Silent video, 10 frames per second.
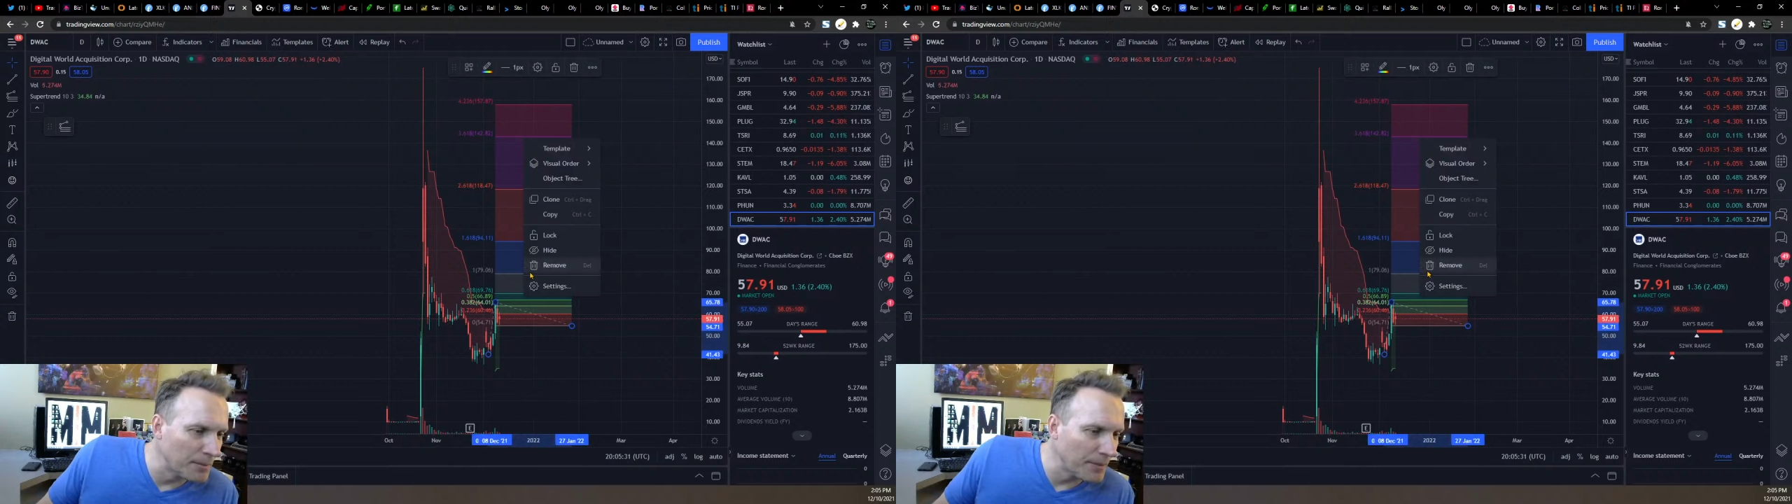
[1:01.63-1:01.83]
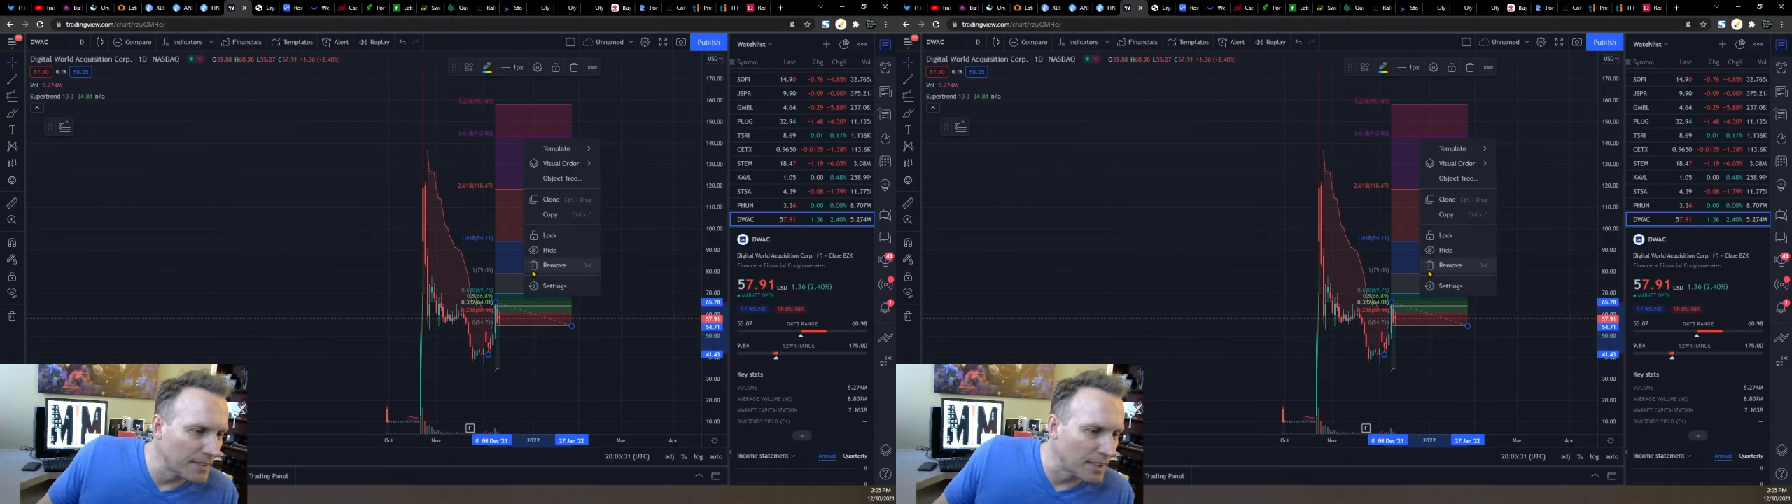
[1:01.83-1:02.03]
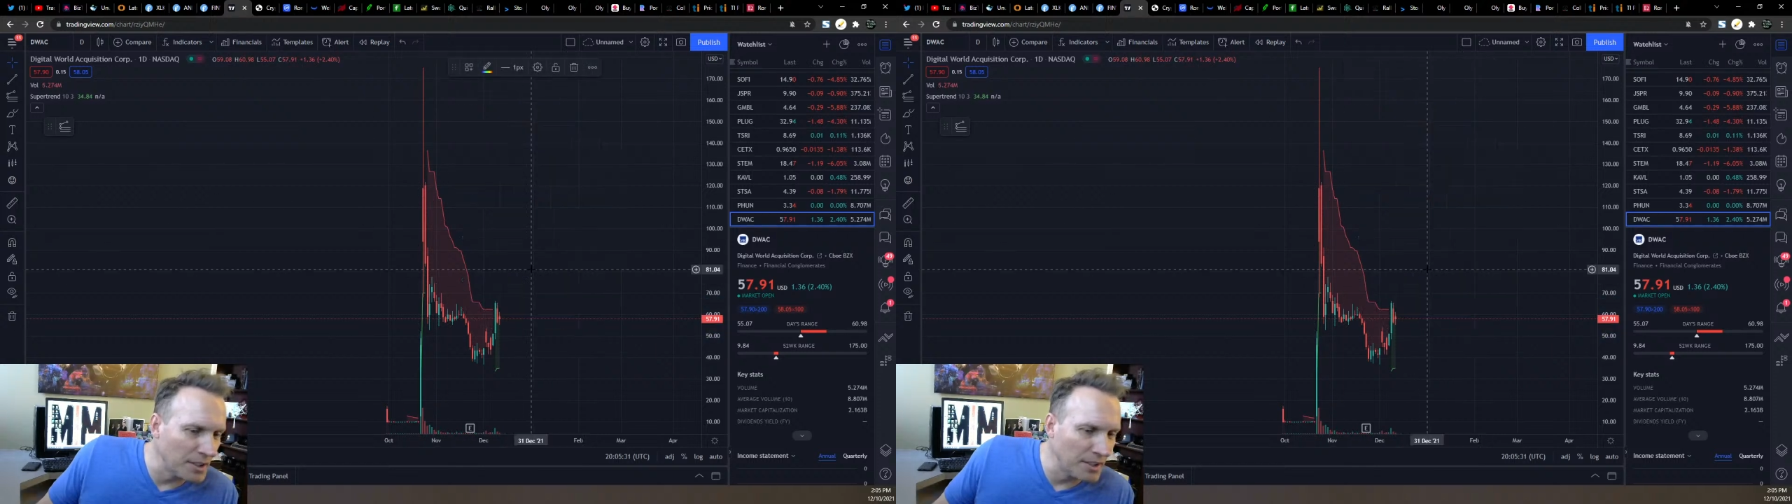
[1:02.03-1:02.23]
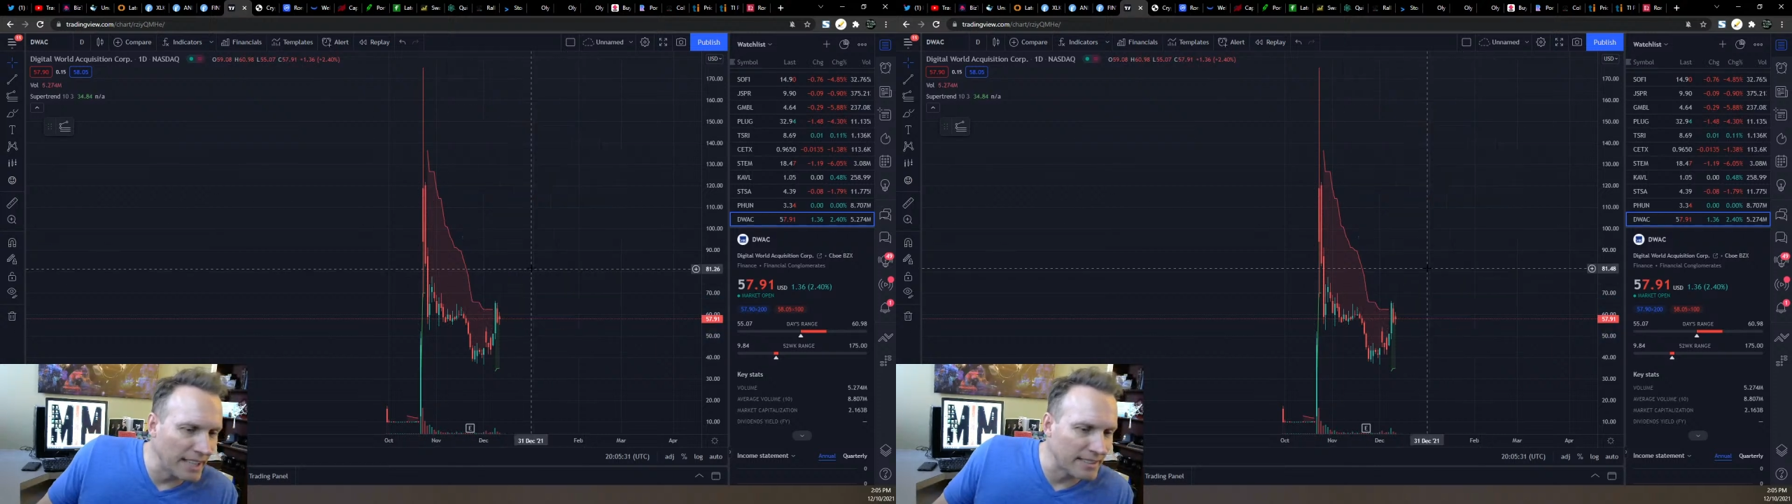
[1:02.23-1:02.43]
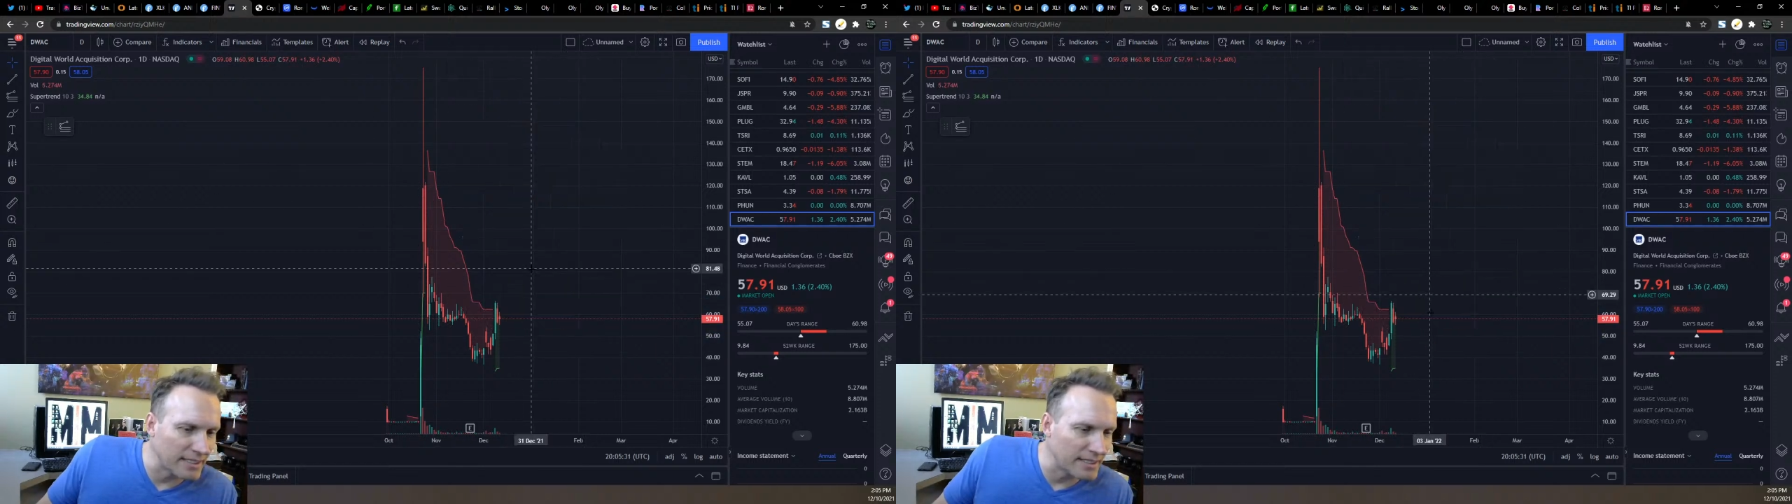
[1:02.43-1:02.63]
so you
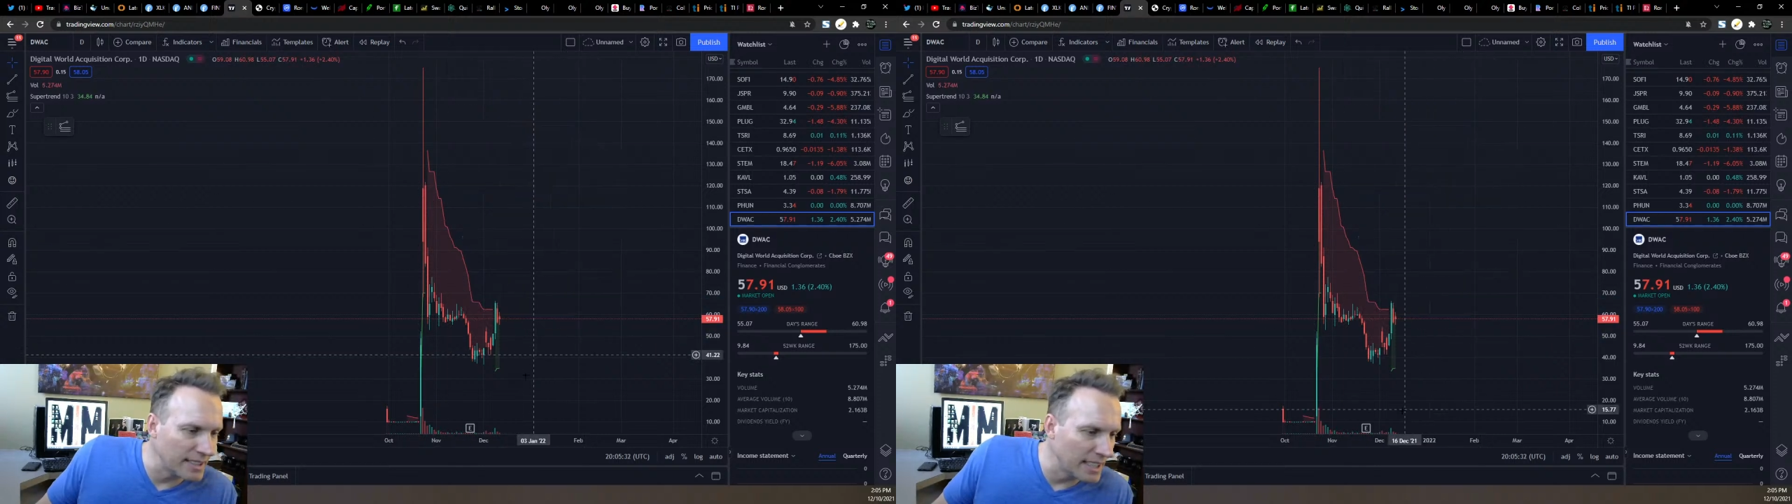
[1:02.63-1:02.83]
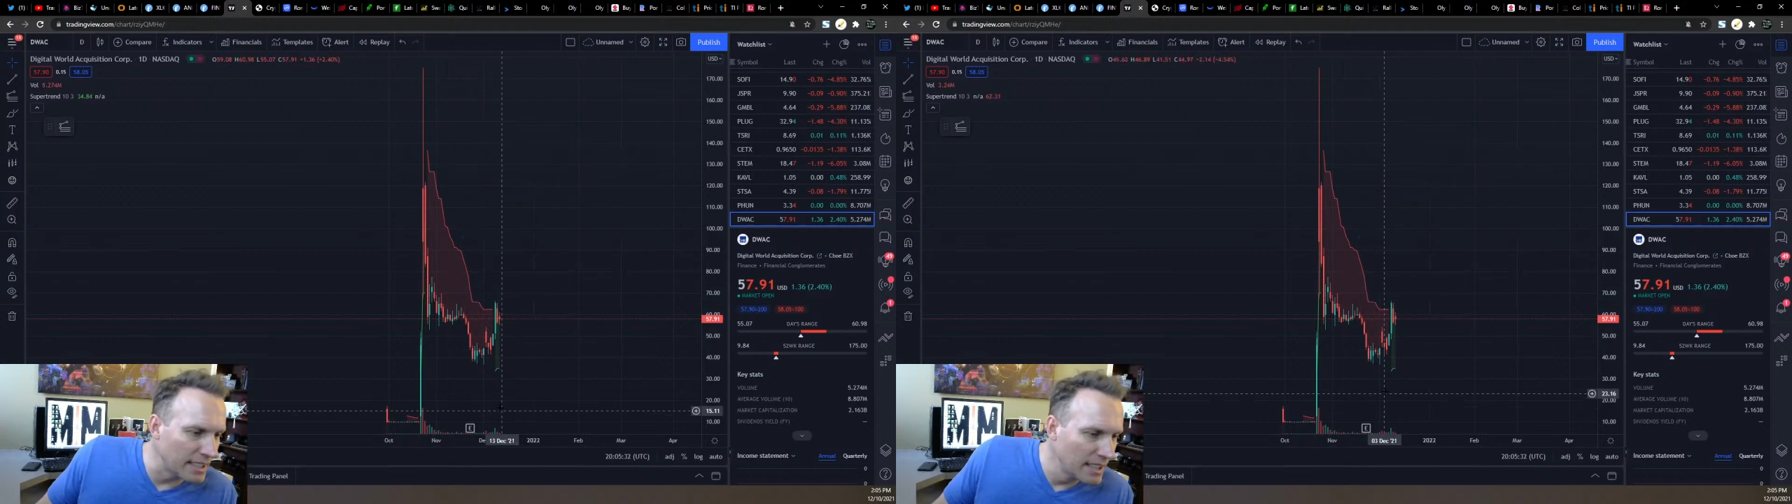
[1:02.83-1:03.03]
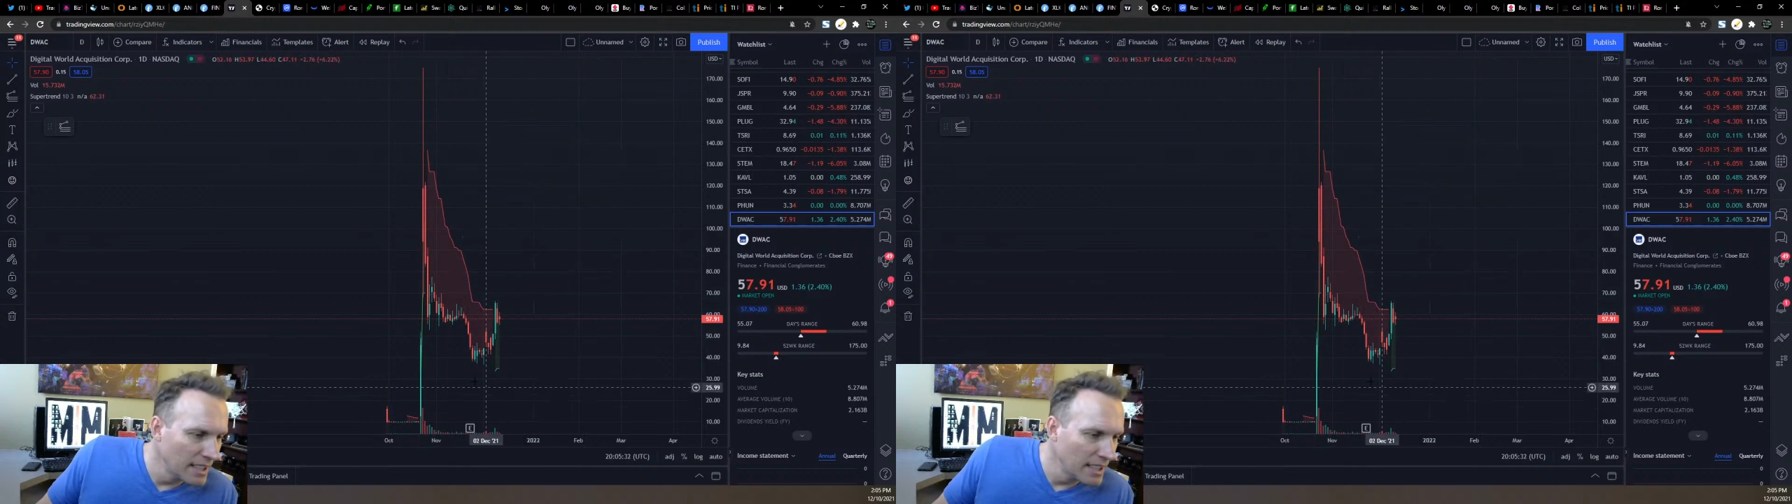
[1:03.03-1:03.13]
guys can see it.